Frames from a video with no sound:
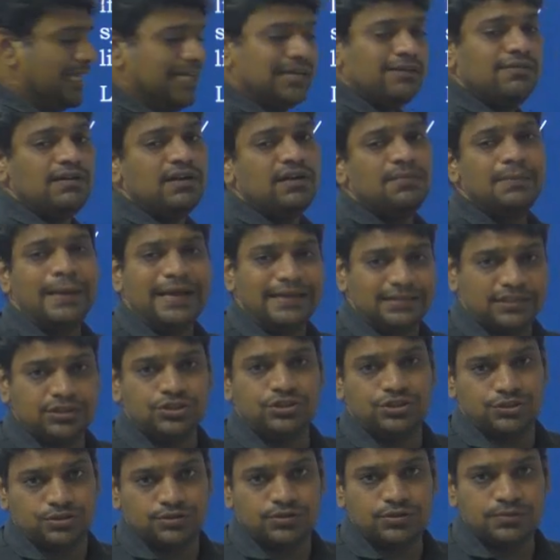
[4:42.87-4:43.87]
equal in
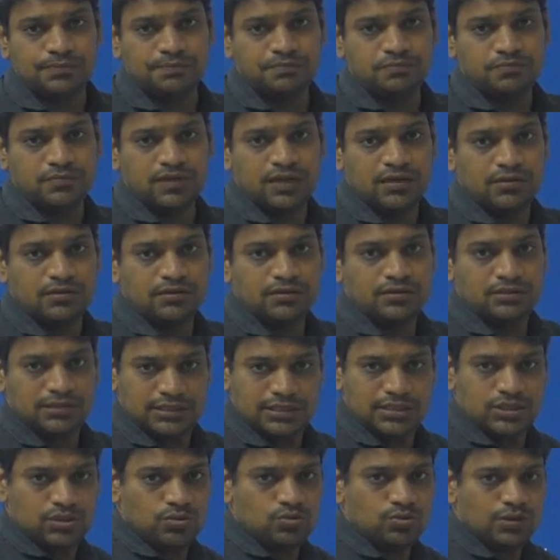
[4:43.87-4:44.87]
magnitude.
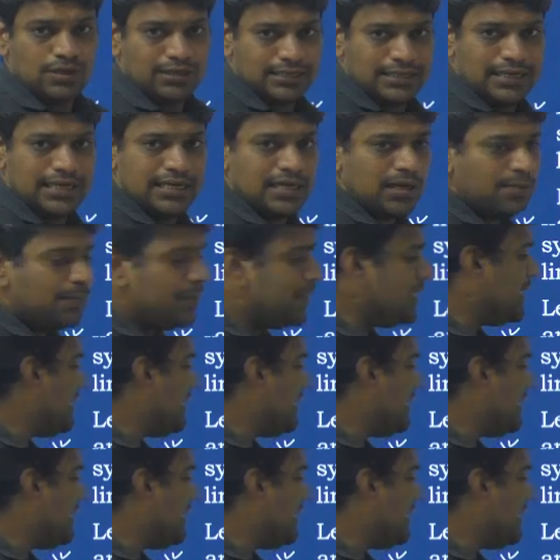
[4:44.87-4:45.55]
These two are delta P